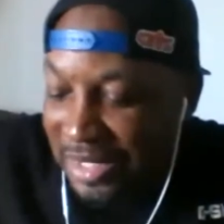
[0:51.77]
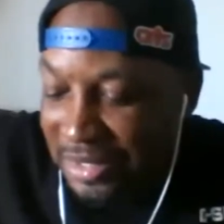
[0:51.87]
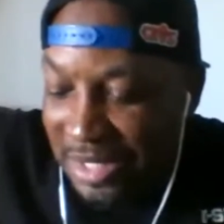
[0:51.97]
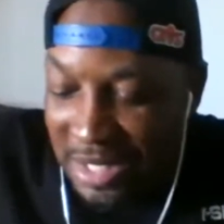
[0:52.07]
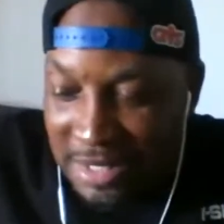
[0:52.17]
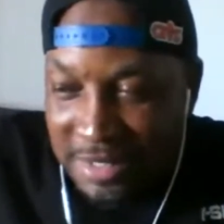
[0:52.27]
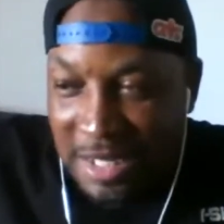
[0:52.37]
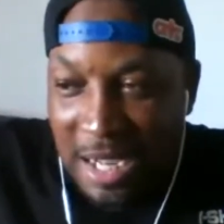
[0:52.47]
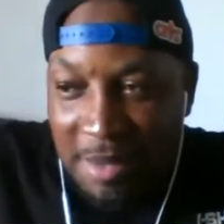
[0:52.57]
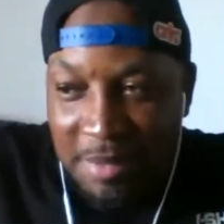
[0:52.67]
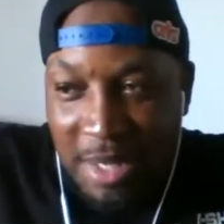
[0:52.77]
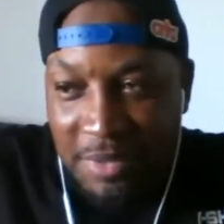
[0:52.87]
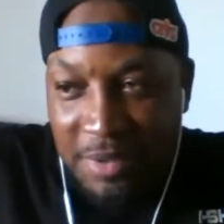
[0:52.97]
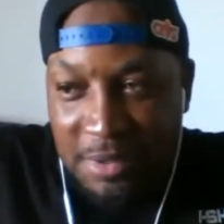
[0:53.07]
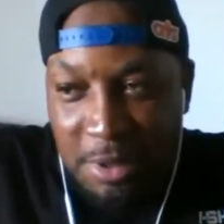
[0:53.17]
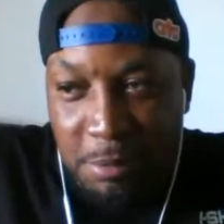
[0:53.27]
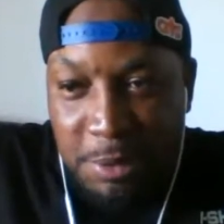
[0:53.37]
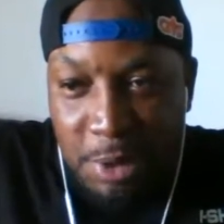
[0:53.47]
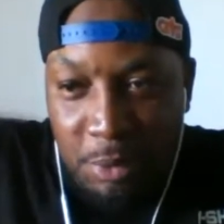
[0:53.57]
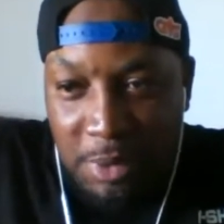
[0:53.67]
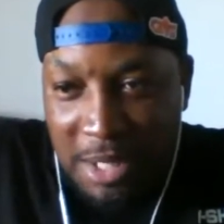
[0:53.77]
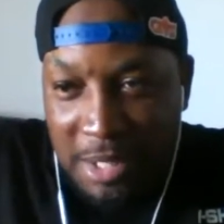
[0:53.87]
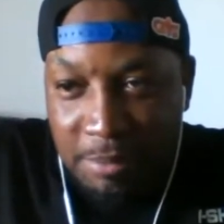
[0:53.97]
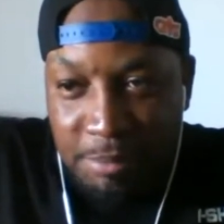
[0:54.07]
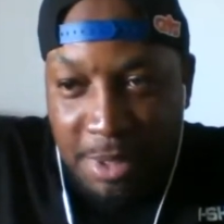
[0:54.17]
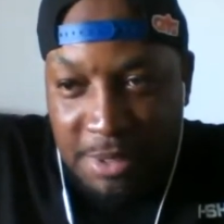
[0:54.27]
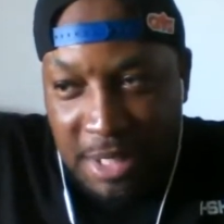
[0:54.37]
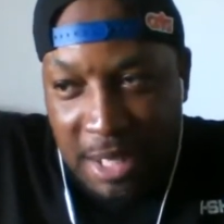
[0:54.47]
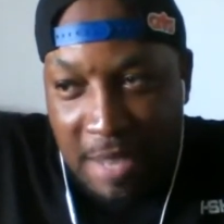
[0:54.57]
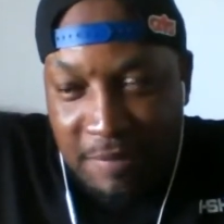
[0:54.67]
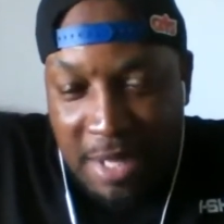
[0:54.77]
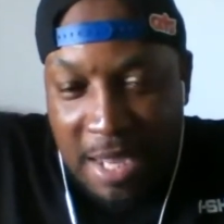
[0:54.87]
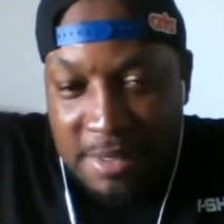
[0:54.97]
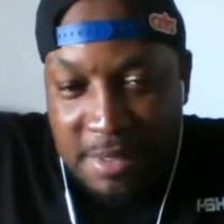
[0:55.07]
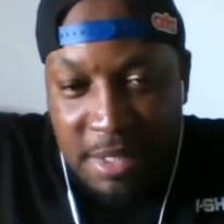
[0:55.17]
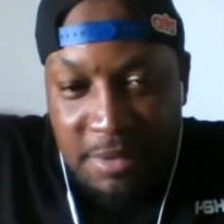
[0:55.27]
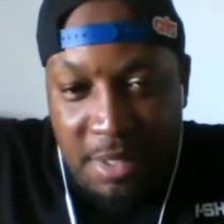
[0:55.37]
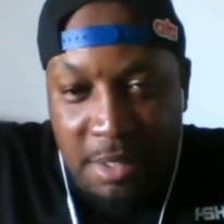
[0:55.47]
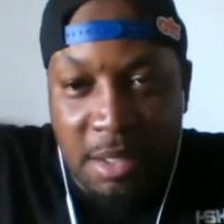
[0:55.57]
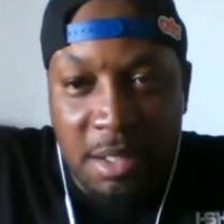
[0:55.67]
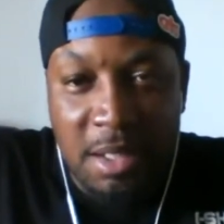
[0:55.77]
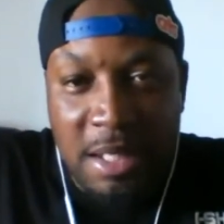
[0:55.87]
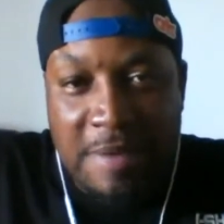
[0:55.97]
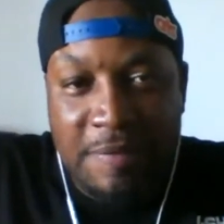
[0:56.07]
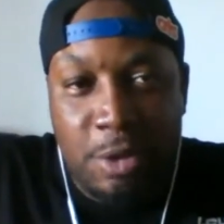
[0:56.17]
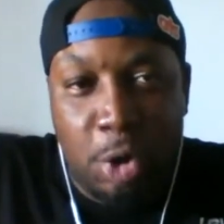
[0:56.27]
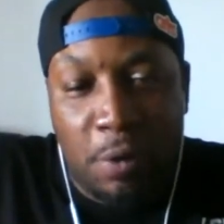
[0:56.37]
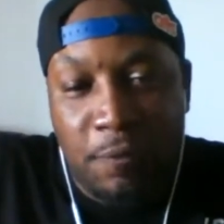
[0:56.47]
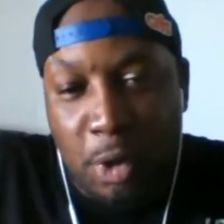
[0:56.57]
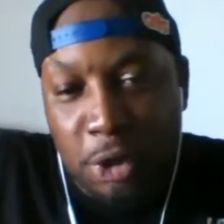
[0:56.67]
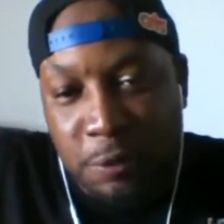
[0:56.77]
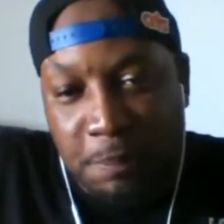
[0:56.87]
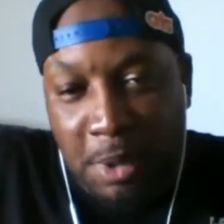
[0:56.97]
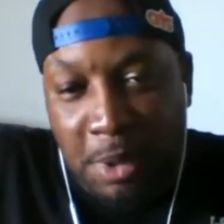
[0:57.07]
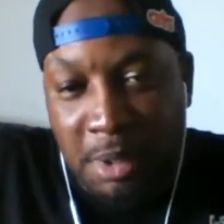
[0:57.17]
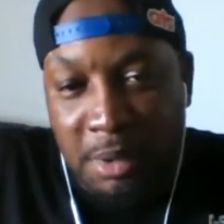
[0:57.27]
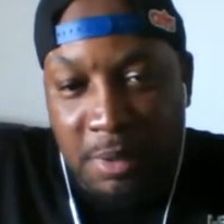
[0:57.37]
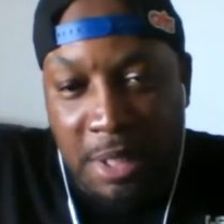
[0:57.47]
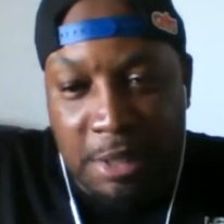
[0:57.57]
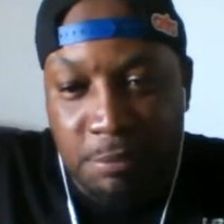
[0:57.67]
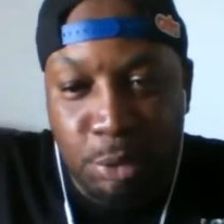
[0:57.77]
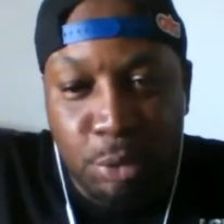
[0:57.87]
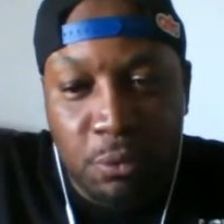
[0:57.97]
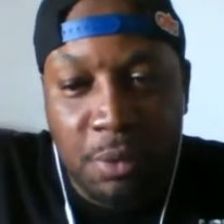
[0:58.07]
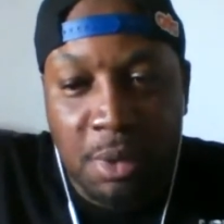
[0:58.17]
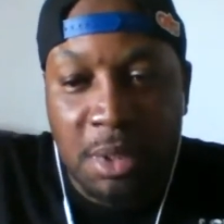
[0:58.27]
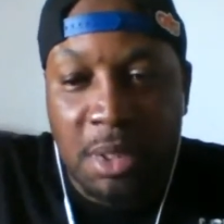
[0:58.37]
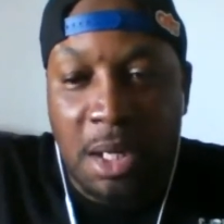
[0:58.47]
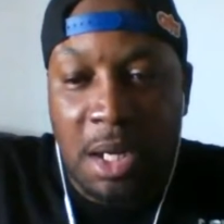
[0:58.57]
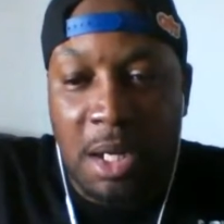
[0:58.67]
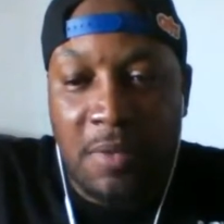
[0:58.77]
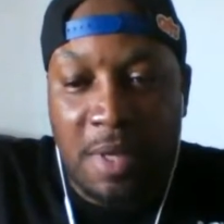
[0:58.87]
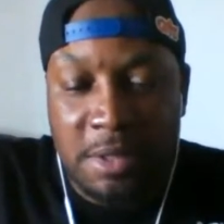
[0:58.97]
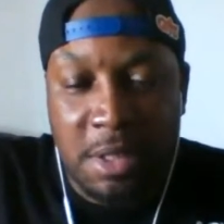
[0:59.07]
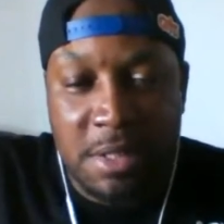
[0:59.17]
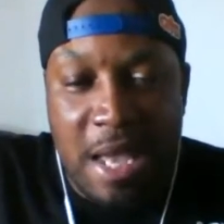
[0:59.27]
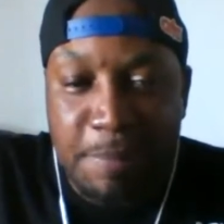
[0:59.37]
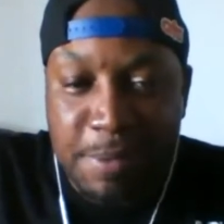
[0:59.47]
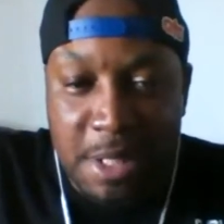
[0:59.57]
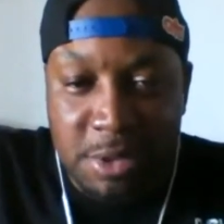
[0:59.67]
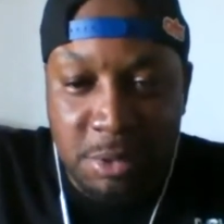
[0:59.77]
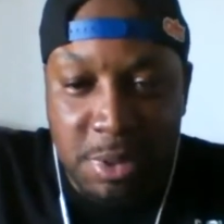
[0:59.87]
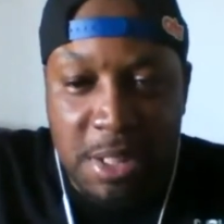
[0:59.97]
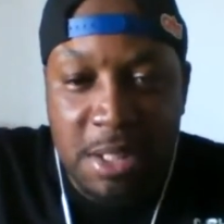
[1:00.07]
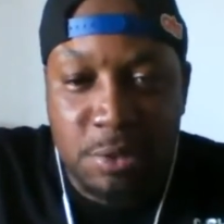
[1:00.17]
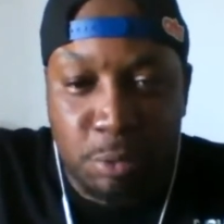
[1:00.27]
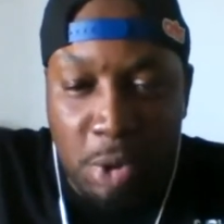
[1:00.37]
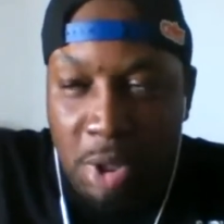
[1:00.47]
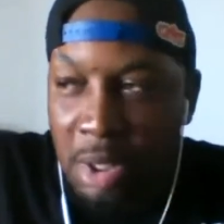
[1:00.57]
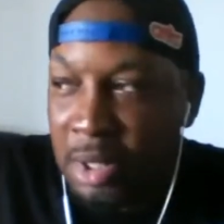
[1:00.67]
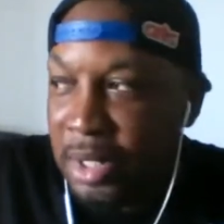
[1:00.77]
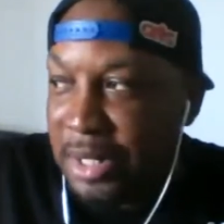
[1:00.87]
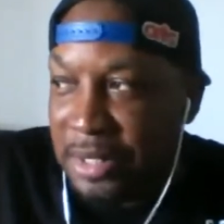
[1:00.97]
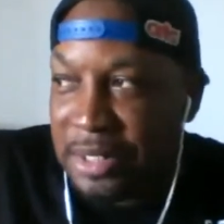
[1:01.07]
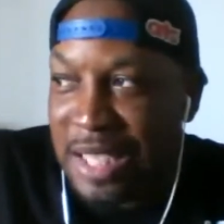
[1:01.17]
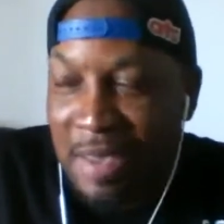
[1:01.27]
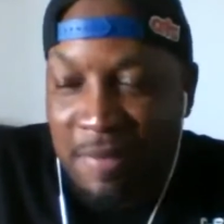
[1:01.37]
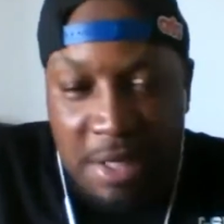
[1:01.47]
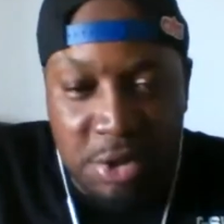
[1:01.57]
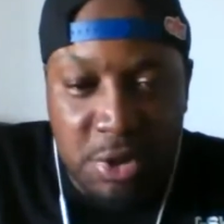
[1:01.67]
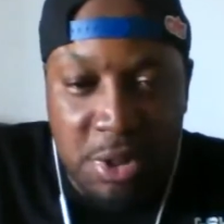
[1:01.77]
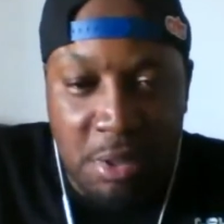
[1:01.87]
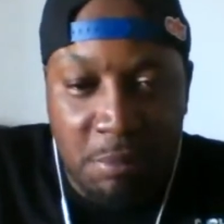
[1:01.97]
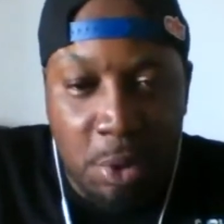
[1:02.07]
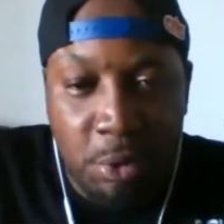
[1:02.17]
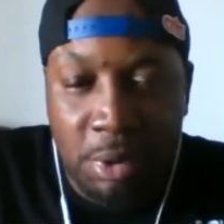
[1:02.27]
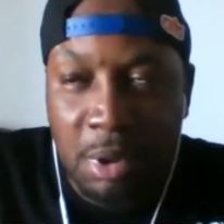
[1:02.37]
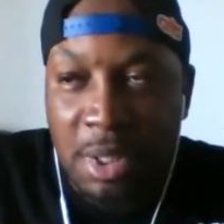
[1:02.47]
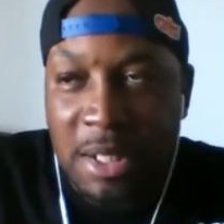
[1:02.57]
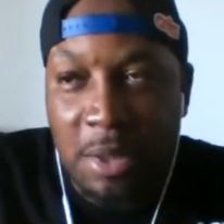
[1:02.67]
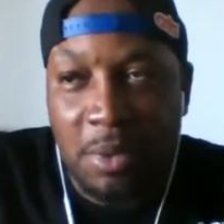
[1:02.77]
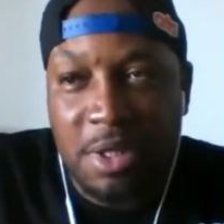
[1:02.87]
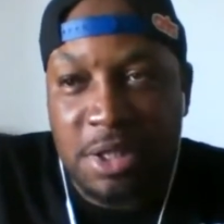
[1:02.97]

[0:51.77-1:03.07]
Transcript: that in time, I think they'll be okay. And plus, they have an asset that if it all falls apart, they can move. That does have potential. He is raw. He does have energy and a motor. He only shot